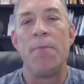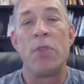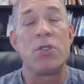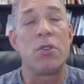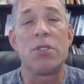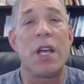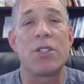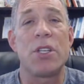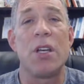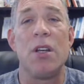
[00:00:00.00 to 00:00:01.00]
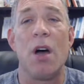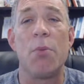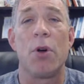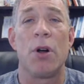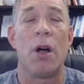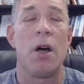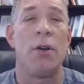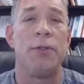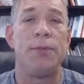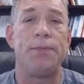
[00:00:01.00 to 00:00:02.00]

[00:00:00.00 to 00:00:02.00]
So there's actually a number of